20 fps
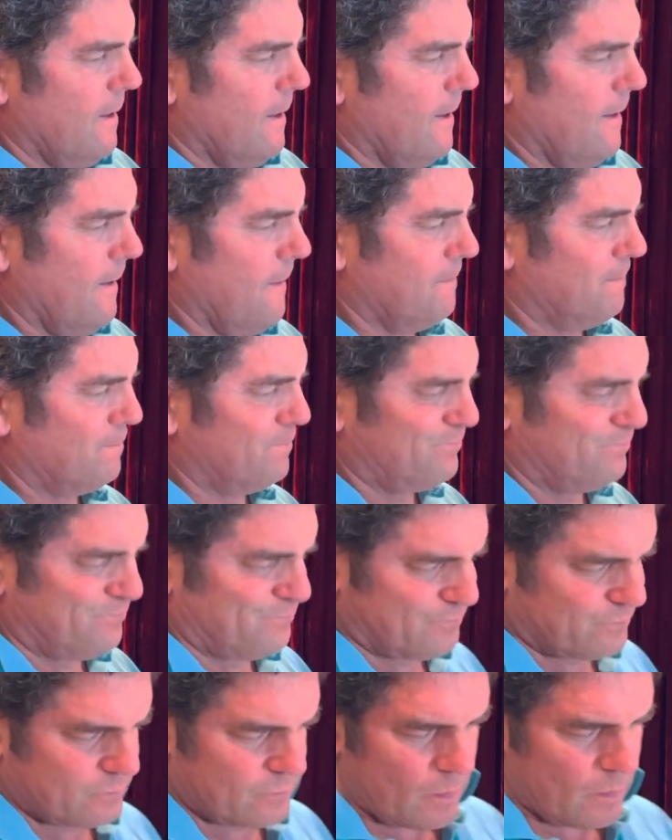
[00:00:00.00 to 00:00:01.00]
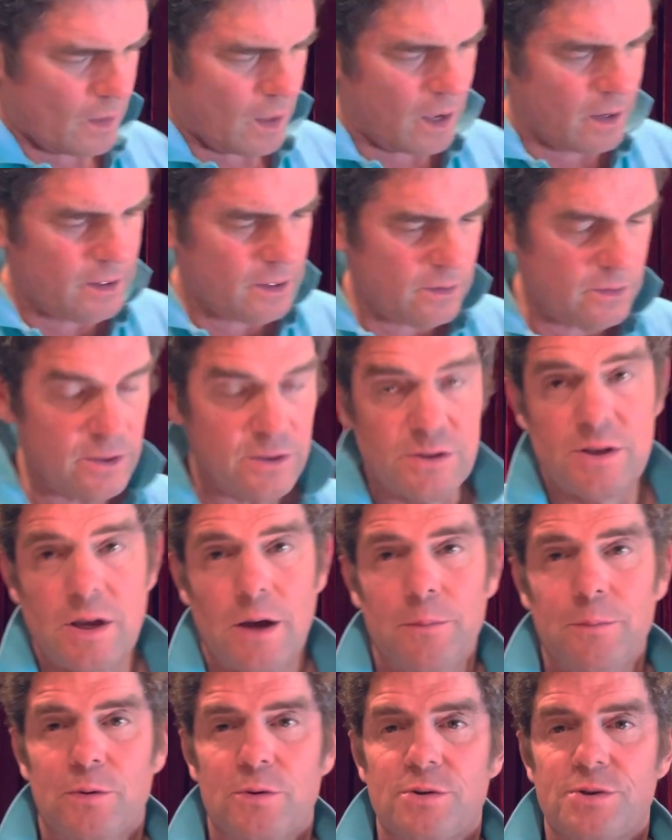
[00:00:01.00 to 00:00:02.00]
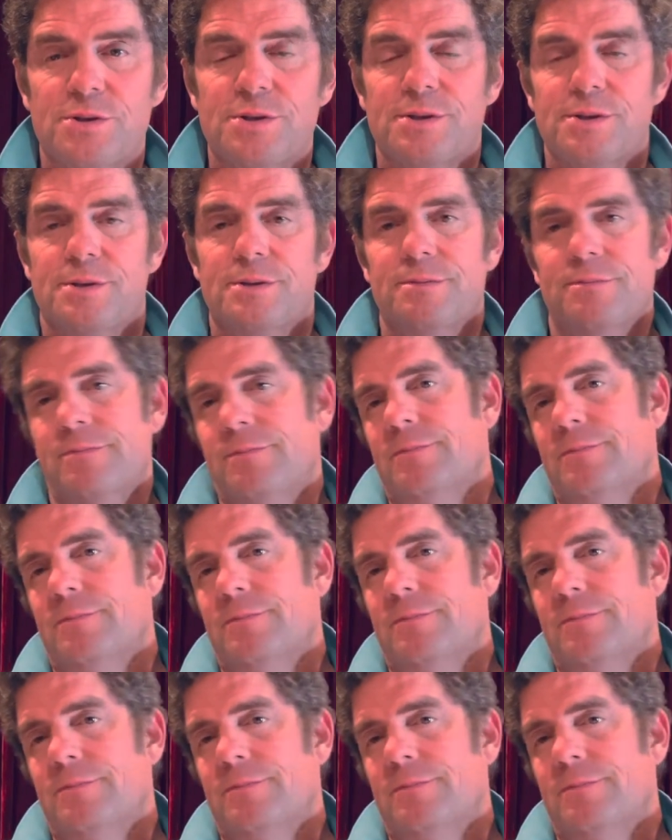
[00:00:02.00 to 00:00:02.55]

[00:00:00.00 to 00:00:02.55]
I know these numbers,